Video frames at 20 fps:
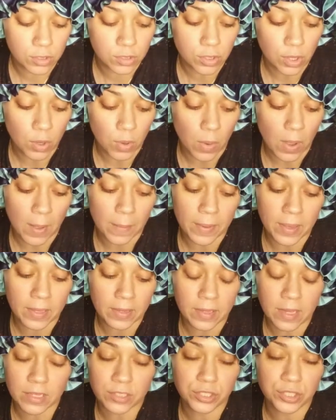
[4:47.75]
So, I
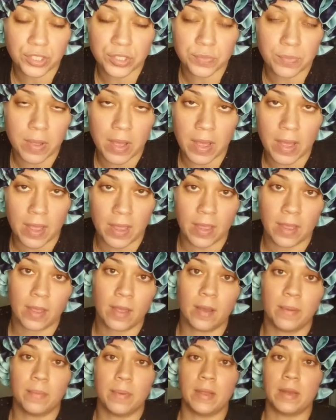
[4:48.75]
mean, that's just my
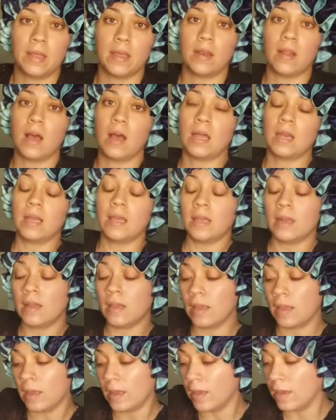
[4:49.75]
opinion on it.
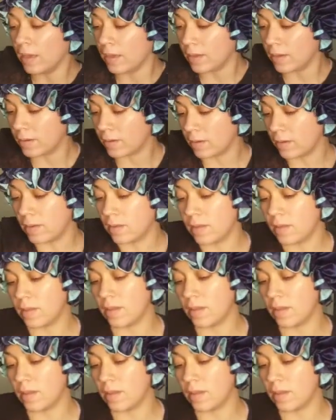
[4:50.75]
And